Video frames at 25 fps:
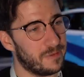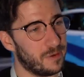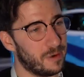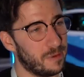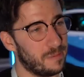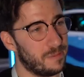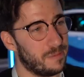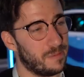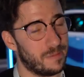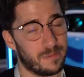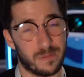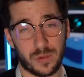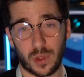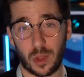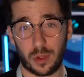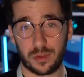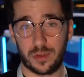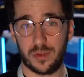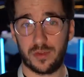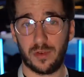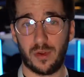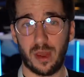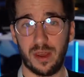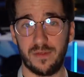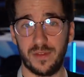from got
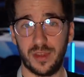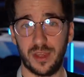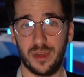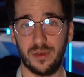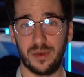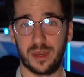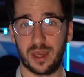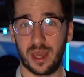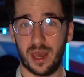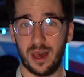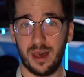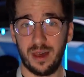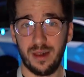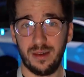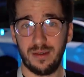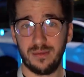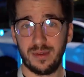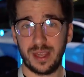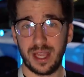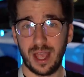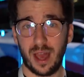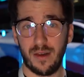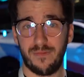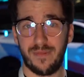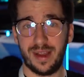to drive a new car
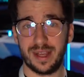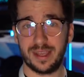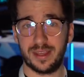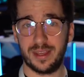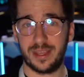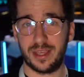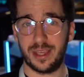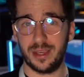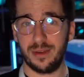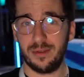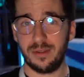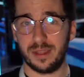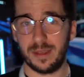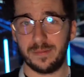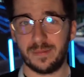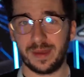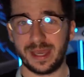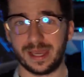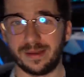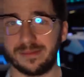in R F two, the B